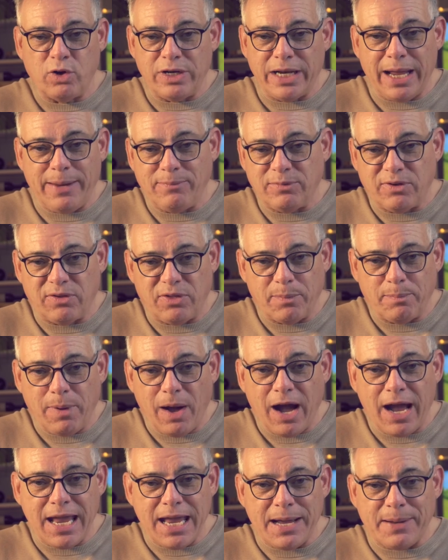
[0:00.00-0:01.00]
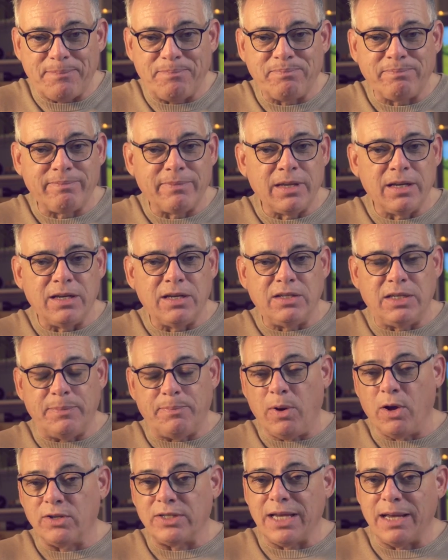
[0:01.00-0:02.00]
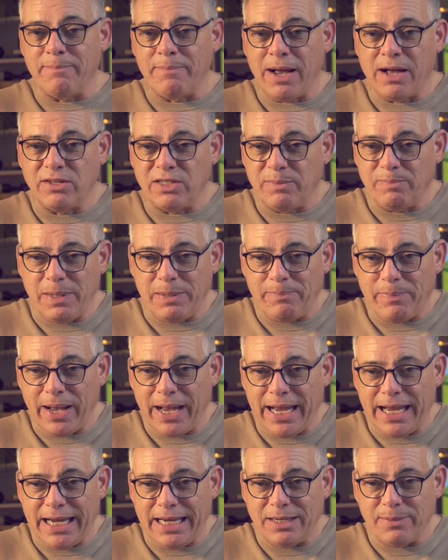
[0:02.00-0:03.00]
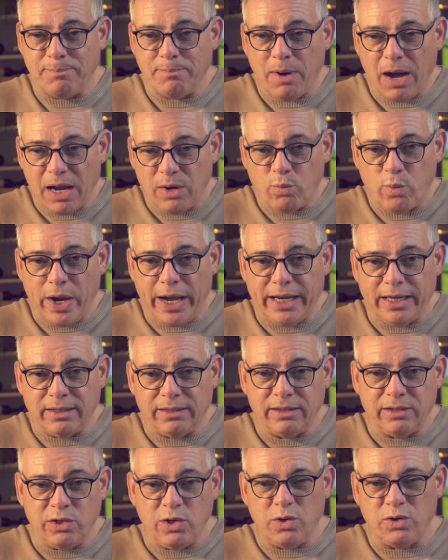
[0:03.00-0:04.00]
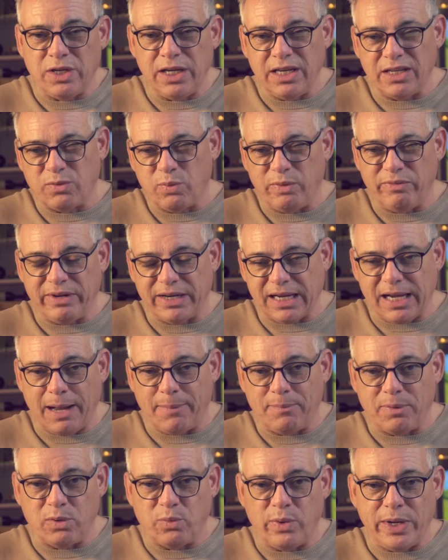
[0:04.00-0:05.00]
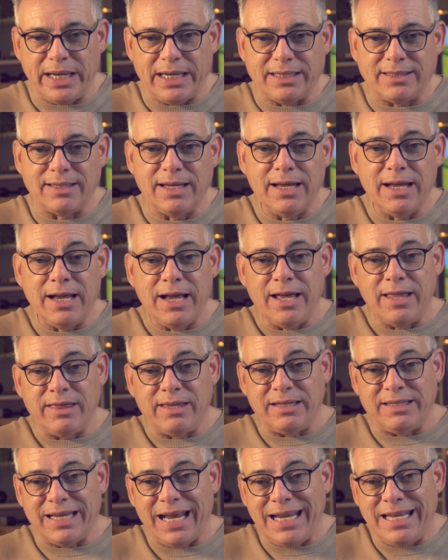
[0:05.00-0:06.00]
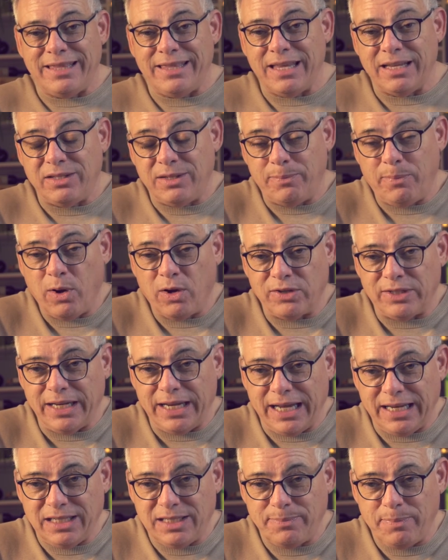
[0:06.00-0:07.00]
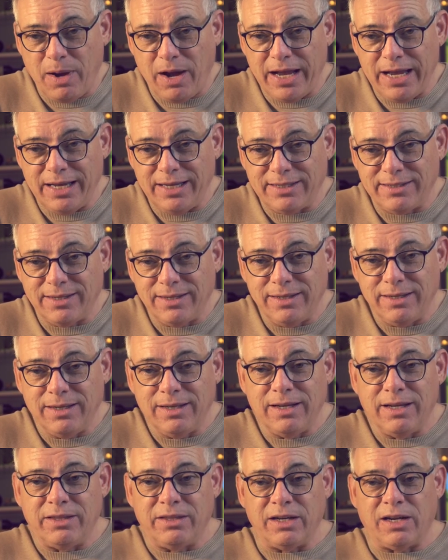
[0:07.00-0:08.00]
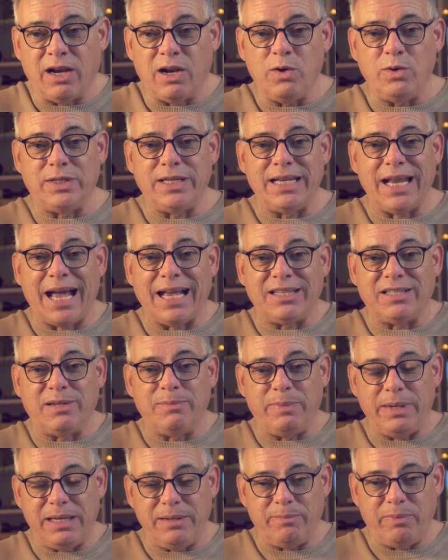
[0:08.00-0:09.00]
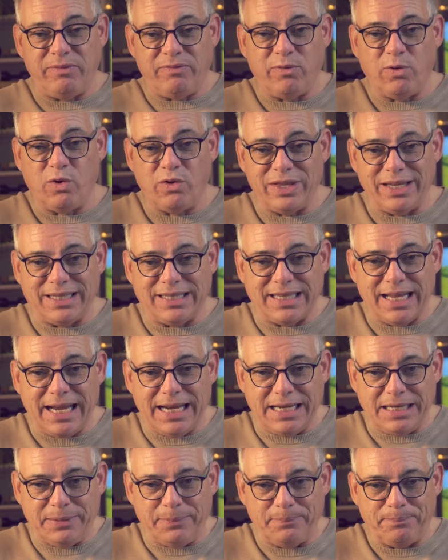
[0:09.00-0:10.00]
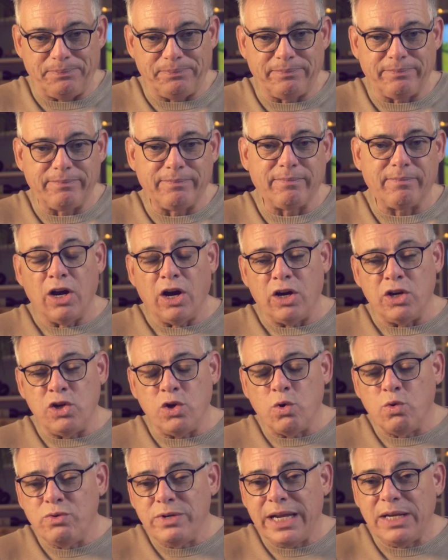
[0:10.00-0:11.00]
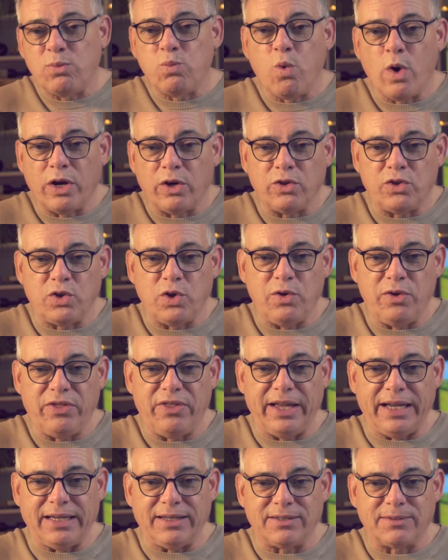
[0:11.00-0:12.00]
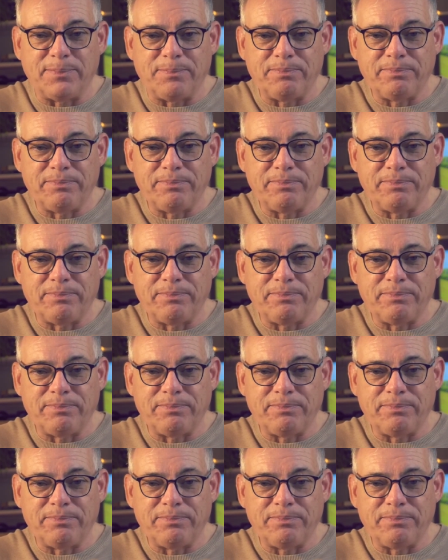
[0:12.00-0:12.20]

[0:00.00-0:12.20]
names of the buyer, deposit amount to be paid and by when, usually it's within a couple of weeks, the date the deposit expires, the closing has to be before this date. You'll need one or two things.